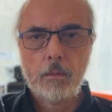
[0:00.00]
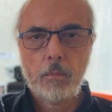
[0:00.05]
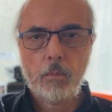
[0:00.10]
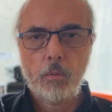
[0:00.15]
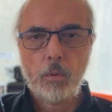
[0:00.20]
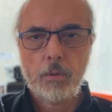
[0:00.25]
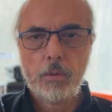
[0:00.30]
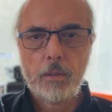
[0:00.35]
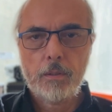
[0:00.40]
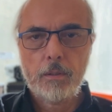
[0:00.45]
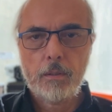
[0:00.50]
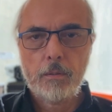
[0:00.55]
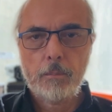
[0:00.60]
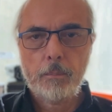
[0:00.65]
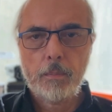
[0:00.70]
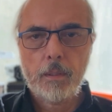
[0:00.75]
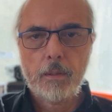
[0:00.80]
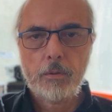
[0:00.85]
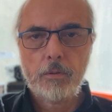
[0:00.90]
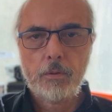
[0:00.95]
What does it
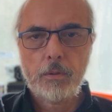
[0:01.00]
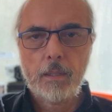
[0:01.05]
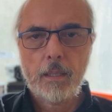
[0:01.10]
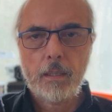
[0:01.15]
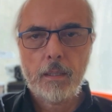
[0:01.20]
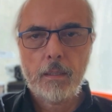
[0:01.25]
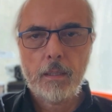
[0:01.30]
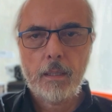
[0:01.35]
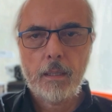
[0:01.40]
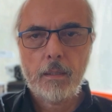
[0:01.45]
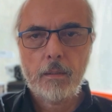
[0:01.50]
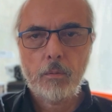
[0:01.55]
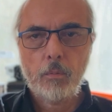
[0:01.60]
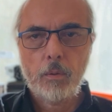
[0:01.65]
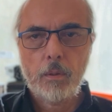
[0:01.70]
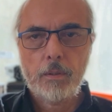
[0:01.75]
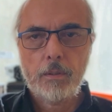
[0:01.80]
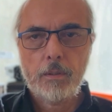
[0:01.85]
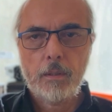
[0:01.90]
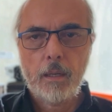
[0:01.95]
mean to dedicate
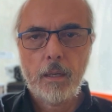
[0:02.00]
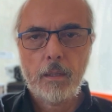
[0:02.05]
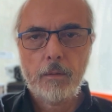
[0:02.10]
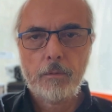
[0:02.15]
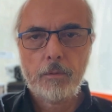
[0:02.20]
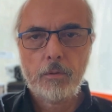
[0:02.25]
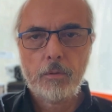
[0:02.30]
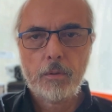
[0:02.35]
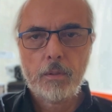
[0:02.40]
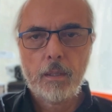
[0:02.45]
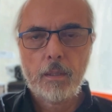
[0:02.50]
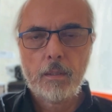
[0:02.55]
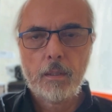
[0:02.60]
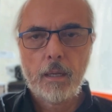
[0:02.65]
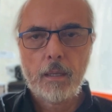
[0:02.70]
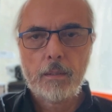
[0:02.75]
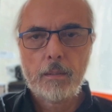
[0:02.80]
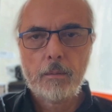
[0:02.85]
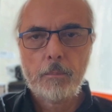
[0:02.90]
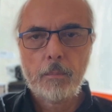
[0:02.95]
one's life to the
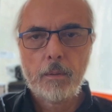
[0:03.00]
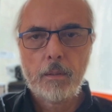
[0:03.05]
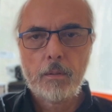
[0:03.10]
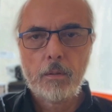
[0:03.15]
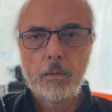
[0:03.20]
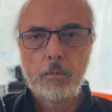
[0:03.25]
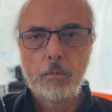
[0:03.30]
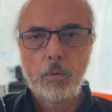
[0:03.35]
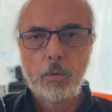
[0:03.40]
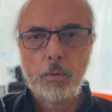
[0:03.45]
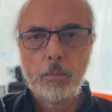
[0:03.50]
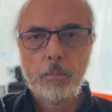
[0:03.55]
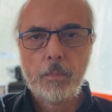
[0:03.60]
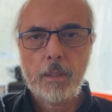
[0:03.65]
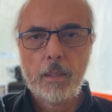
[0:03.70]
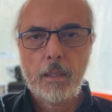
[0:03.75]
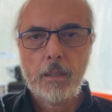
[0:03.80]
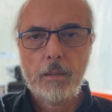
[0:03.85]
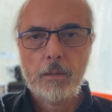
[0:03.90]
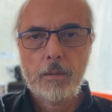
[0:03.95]
enlightenment of all
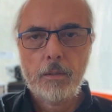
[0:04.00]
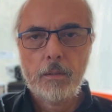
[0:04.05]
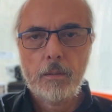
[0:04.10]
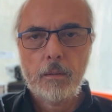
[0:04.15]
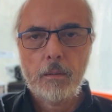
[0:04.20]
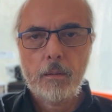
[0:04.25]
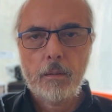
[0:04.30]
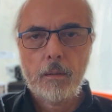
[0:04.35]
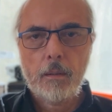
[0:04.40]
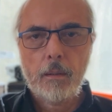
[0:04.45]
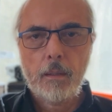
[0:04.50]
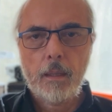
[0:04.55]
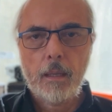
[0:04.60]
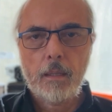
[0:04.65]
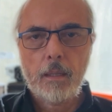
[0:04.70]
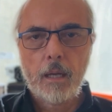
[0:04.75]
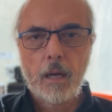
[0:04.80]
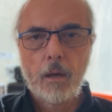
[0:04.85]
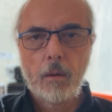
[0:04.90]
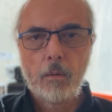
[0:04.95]
beings?
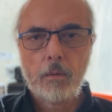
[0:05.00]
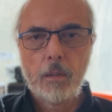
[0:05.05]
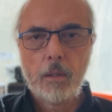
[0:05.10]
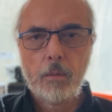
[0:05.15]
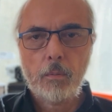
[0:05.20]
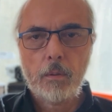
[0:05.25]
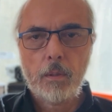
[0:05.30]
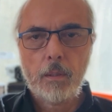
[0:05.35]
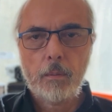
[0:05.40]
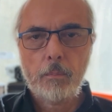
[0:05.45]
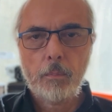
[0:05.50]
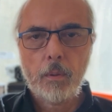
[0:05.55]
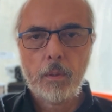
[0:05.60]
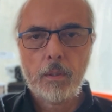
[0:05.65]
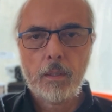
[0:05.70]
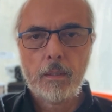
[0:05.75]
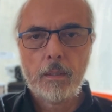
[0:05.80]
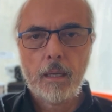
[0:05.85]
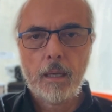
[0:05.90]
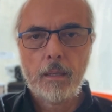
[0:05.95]
And how can we
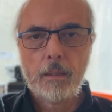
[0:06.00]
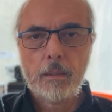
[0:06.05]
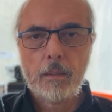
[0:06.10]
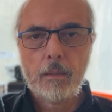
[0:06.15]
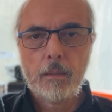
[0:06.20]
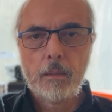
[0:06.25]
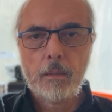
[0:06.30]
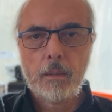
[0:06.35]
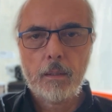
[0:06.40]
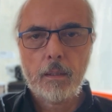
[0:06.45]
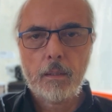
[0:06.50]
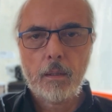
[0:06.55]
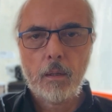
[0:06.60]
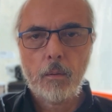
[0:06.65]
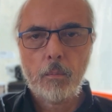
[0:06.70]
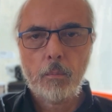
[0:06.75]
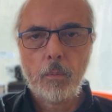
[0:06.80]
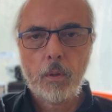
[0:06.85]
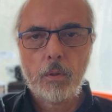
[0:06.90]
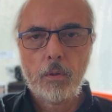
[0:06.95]
embody that in
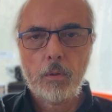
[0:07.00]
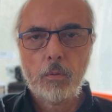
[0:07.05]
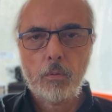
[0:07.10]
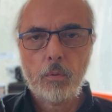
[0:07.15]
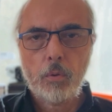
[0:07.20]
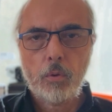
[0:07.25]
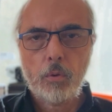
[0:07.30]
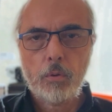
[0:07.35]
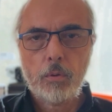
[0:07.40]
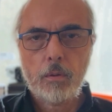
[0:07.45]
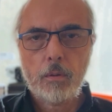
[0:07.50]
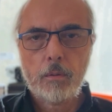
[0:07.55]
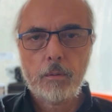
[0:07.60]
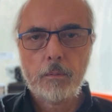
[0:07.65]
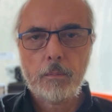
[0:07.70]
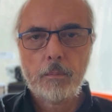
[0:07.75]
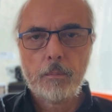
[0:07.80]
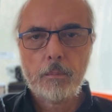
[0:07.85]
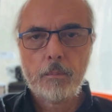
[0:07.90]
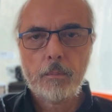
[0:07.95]
our modern world?
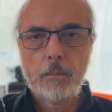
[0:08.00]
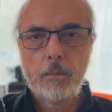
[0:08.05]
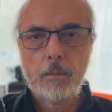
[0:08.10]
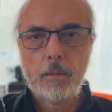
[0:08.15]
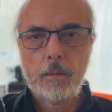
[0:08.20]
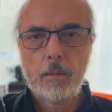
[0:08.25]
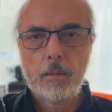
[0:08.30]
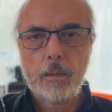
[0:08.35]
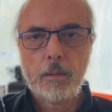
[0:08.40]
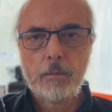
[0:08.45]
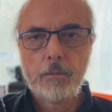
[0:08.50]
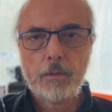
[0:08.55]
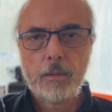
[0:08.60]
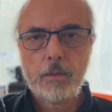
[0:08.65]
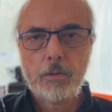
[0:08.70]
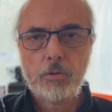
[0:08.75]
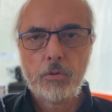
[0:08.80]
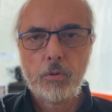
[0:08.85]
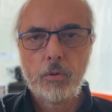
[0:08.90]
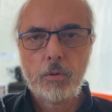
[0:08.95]
If
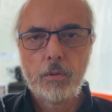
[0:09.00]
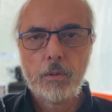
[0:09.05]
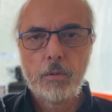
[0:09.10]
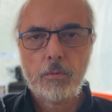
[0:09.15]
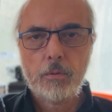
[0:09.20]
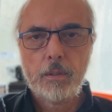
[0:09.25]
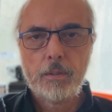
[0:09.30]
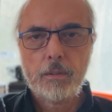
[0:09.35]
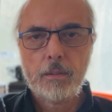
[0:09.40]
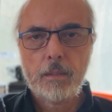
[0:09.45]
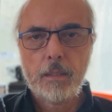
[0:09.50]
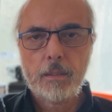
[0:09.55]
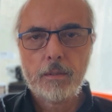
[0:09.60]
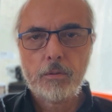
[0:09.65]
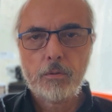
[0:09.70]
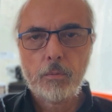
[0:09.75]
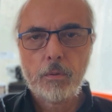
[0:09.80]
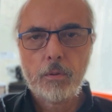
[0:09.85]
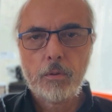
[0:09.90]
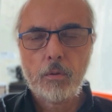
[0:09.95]
this journey
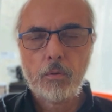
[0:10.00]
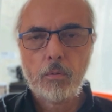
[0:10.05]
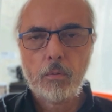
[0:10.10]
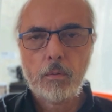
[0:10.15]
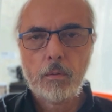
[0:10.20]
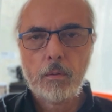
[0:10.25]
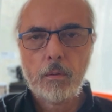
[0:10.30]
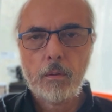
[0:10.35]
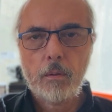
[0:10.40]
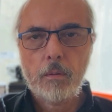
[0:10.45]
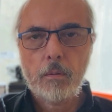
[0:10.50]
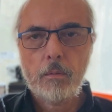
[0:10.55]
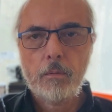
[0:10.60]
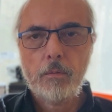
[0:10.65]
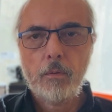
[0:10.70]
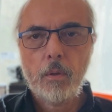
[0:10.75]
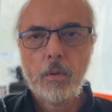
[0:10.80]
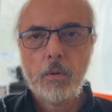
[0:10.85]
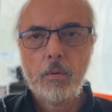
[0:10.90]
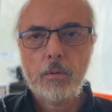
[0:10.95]
resonates with you,
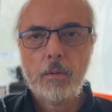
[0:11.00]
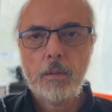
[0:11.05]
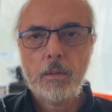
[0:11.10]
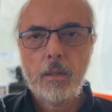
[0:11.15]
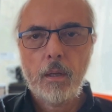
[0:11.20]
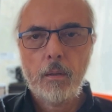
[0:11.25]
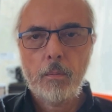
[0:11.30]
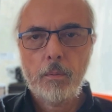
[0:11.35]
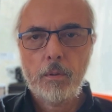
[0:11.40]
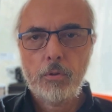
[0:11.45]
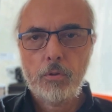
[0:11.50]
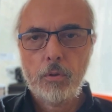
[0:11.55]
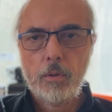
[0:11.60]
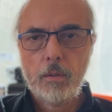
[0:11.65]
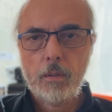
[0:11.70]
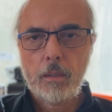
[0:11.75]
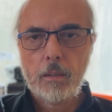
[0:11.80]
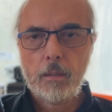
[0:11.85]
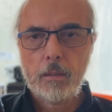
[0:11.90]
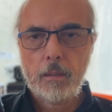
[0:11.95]
follow the Dharma
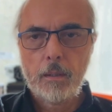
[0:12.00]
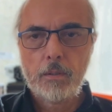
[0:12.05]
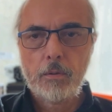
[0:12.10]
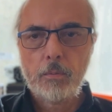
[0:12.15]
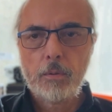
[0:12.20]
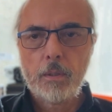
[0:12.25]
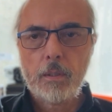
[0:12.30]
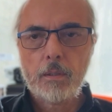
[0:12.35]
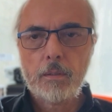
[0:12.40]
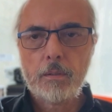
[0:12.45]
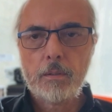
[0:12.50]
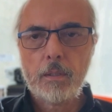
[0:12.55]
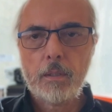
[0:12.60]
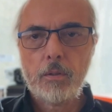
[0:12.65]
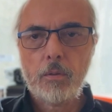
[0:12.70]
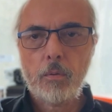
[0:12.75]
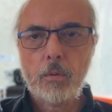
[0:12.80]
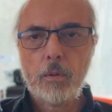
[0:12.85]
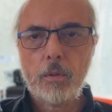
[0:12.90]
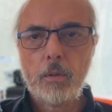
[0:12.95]
Journey as we
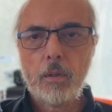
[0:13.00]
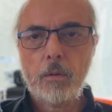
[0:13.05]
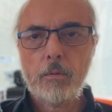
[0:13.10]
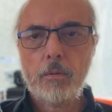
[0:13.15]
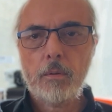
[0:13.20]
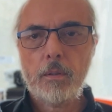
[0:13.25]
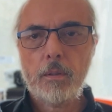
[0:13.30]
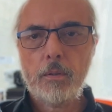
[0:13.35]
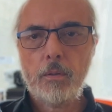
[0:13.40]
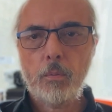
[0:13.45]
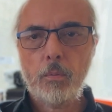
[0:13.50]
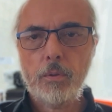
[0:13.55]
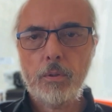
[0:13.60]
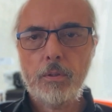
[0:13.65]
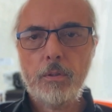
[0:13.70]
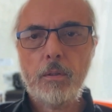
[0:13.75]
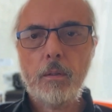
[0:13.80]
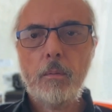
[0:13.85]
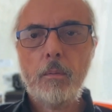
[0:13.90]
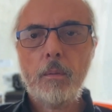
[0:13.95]
continue uncovering the
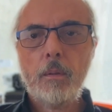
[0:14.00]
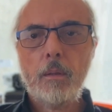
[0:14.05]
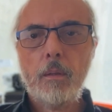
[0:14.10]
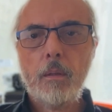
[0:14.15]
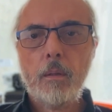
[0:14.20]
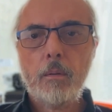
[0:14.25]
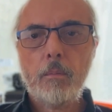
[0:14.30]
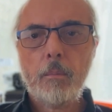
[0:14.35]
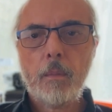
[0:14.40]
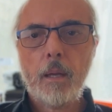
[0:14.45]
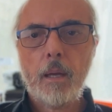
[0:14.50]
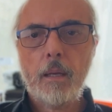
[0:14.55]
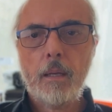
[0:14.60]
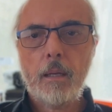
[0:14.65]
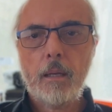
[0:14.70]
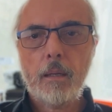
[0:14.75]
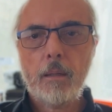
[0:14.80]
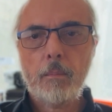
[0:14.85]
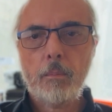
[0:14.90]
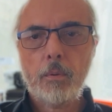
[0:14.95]
wisdom of
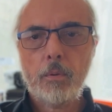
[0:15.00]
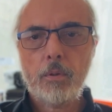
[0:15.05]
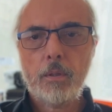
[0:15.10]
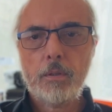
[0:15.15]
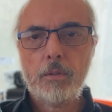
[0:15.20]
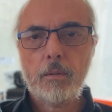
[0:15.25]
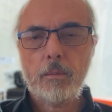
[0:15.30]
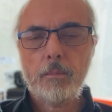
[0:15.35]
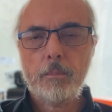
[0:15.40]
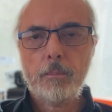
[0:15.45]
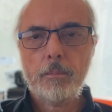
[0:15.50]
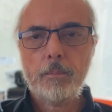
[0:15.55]
Mahayana Buddhism.